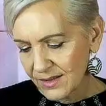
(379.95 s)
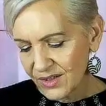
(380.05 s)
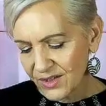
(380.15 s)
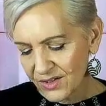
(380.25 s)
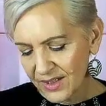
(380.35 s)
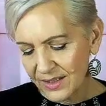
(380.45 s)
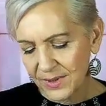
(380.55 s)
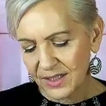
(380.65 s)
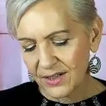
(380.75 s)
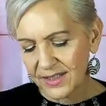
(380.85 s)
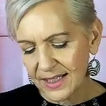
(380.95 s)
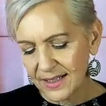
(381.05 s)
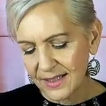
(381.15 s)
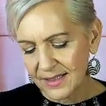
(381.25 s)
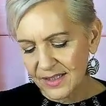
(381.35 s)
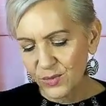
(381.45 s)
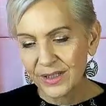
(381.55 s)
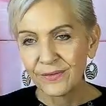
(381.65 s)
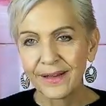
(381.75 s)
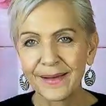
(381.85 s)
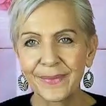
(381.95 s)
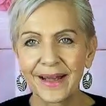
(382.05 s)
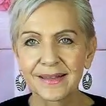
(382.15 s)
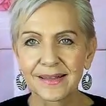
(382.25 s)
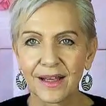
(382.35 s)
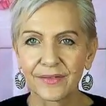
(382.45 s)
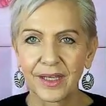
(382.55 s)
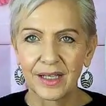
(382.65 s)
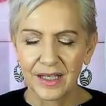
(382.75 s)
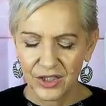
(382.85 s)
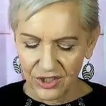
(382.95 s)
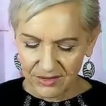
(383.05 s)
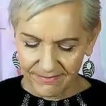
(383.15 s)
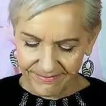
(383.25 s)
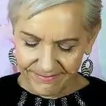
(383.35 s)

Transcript: Oh, here we go, darlings. Twin flame past life connection.